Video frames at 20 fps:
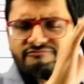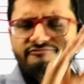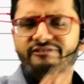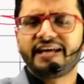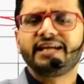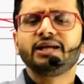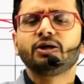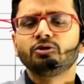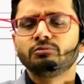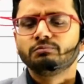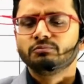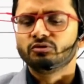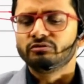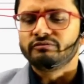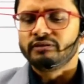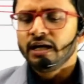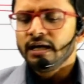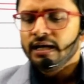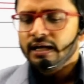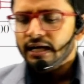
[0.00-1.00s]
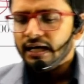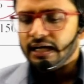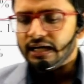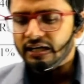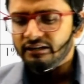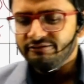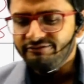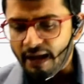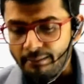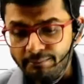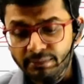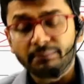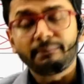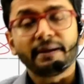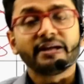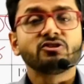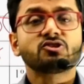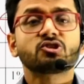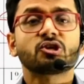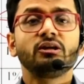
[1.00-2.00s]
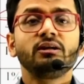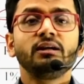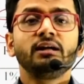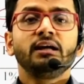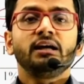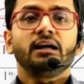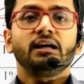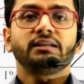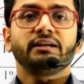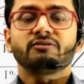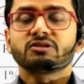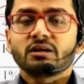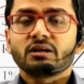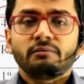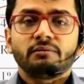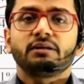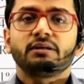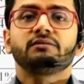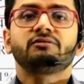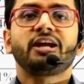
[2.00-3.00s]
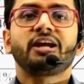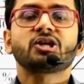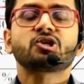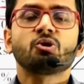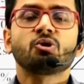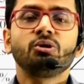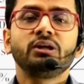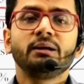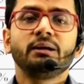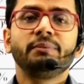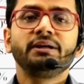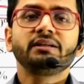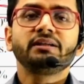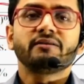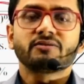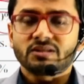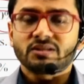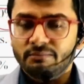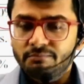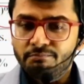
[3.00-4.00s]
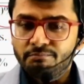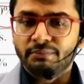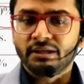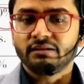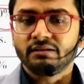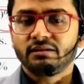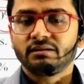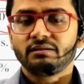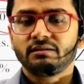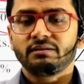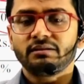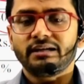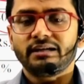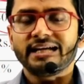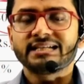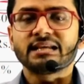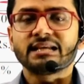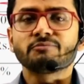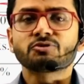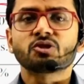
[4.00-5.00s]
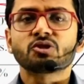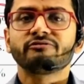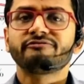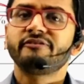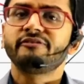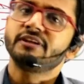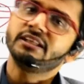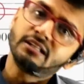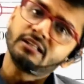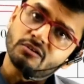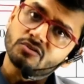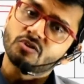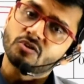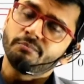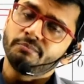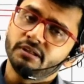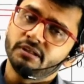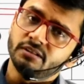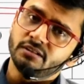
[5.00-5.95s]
very good move. Family pension, there was a threshold limit, there was a exemption of 15,000